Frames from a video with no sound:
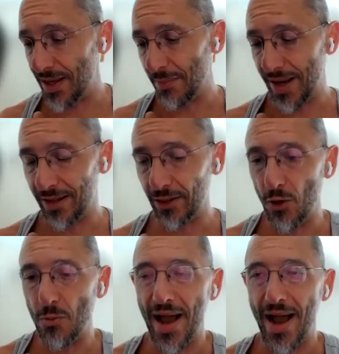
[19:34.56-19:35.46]
and my low
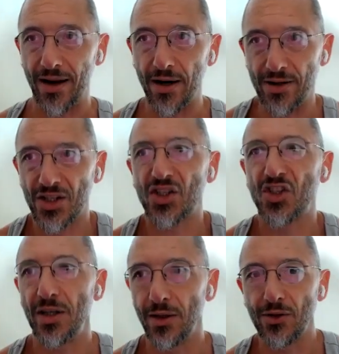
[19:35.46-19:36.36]
back are
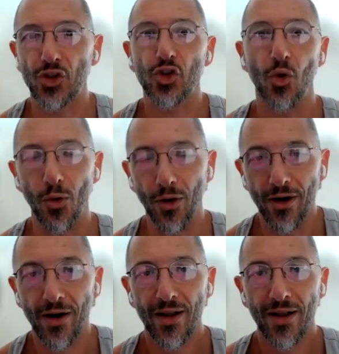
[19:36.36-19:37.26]
still
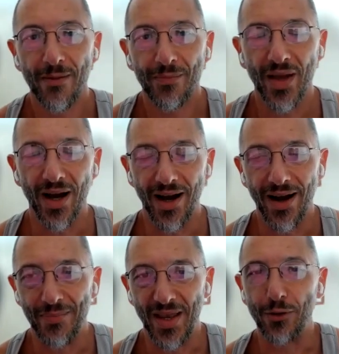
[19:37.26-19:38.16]
sore
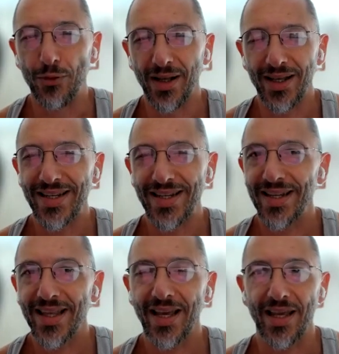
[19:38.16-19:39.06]
It really didn't
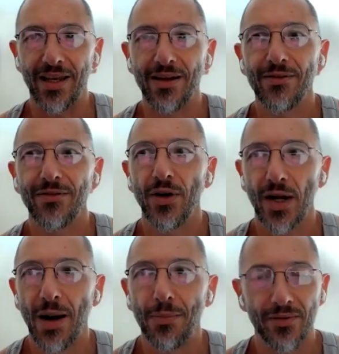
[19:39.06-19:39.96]
kick in for a
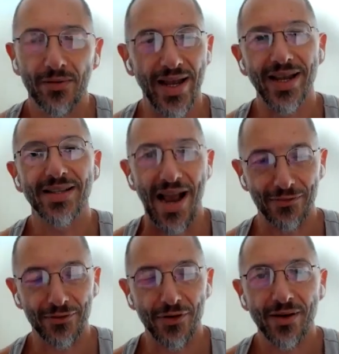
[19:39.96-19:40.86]
couple of days
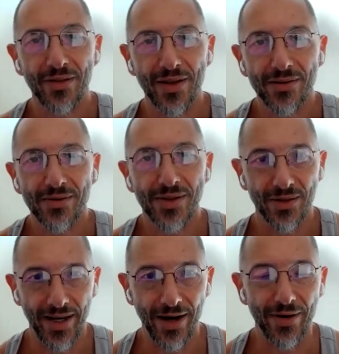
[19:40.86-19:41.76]
after though. So
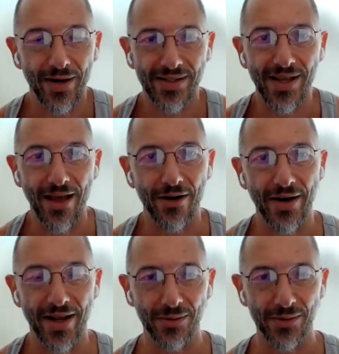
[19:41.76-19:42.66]
like I ran
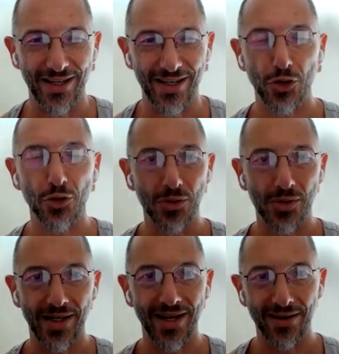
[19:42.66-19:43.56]
Saturday and it was like
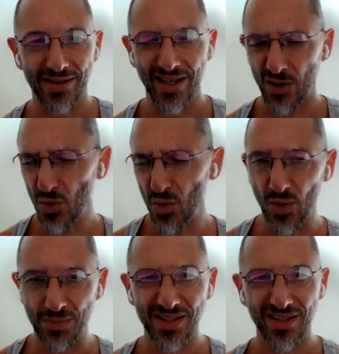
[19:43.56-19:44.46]
Tuesday. I was like, ooh,
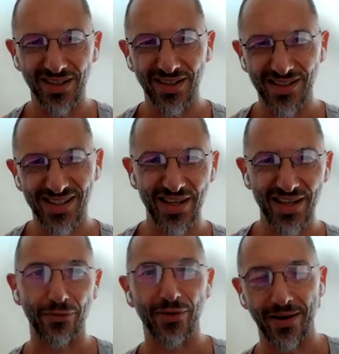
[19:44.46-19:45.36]
I'm still a little
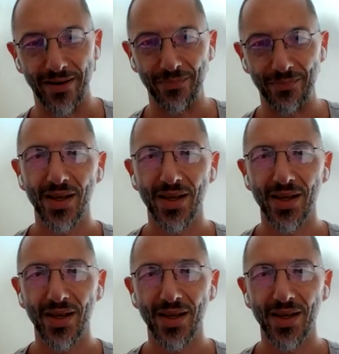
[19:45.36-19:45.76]
stiff, and I'm